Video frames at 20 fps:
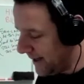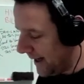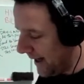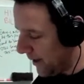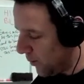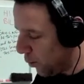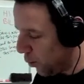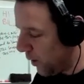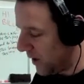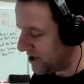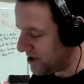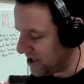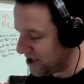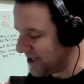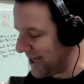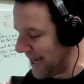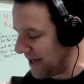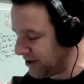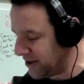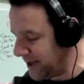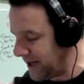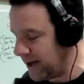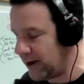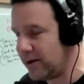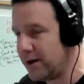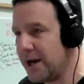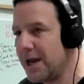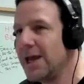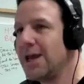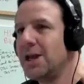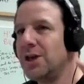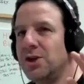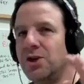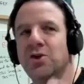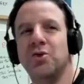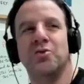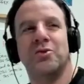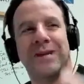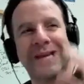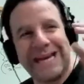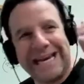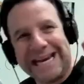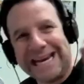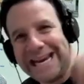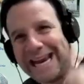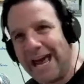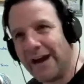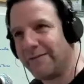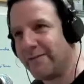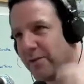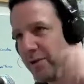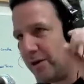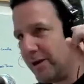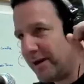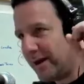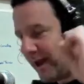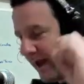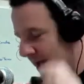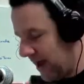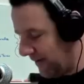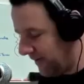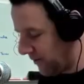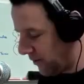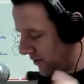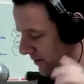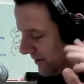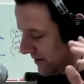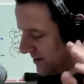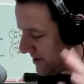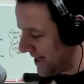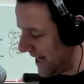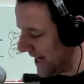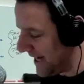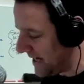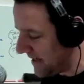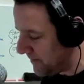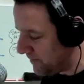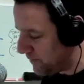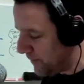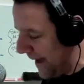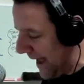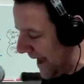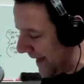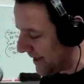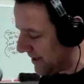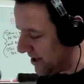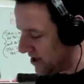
And once it's out there, you can never, ever take it back.